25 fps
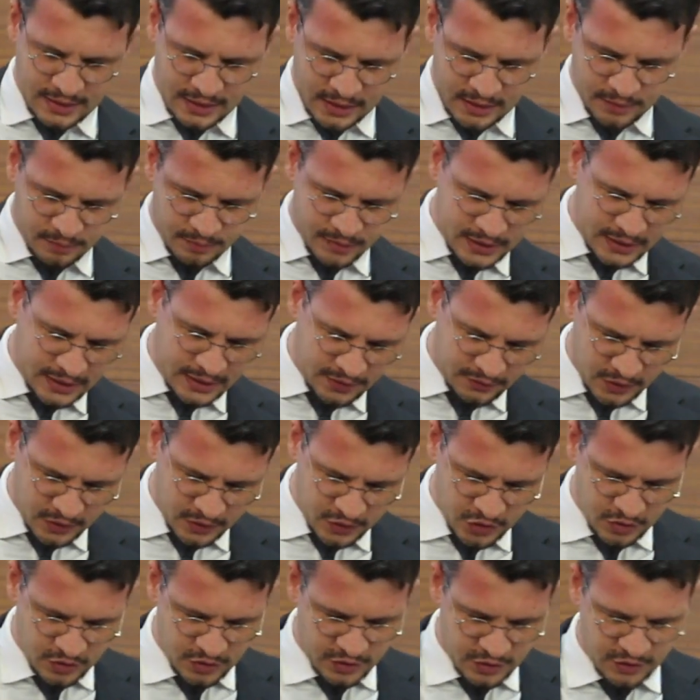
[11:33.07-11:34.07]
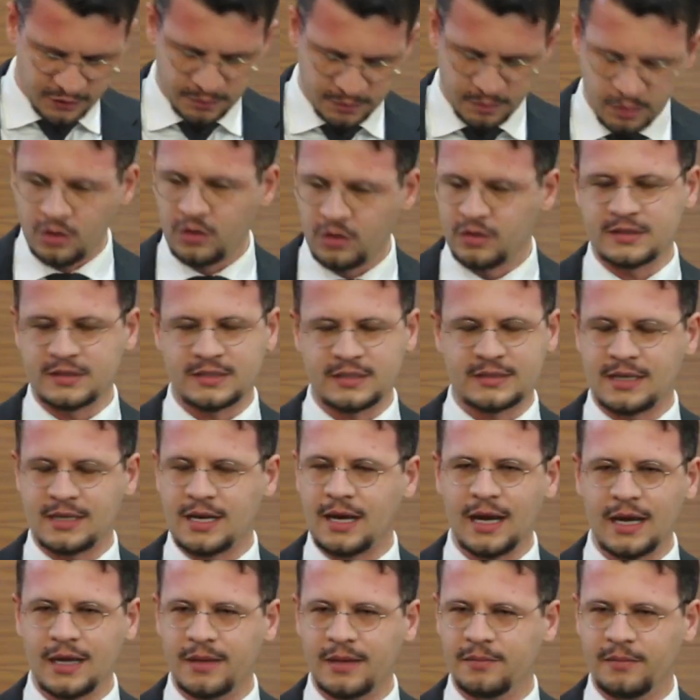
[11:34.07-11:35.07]
unbelieving Jews of Paul's
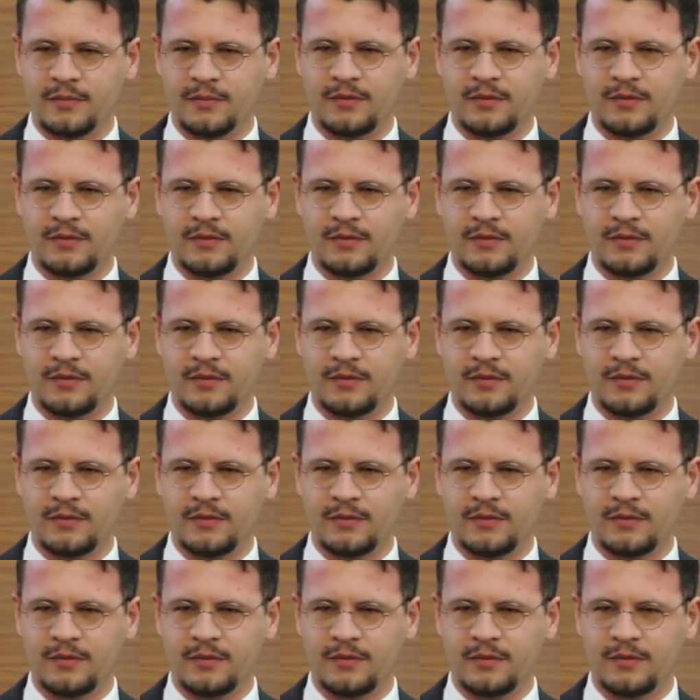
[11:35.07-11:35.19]
time.